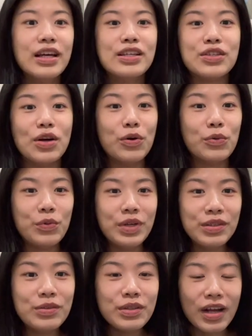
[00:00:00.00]
So we
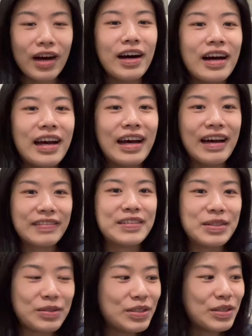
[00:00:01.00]
do not have
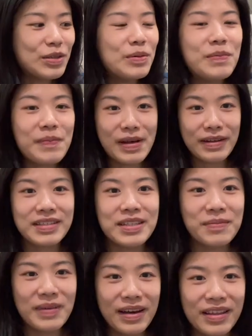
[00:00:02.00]
to do
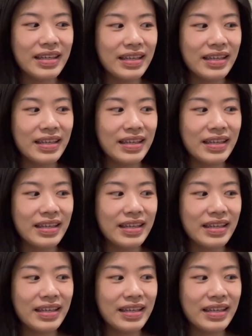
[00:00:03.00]
mouth-to-mouth.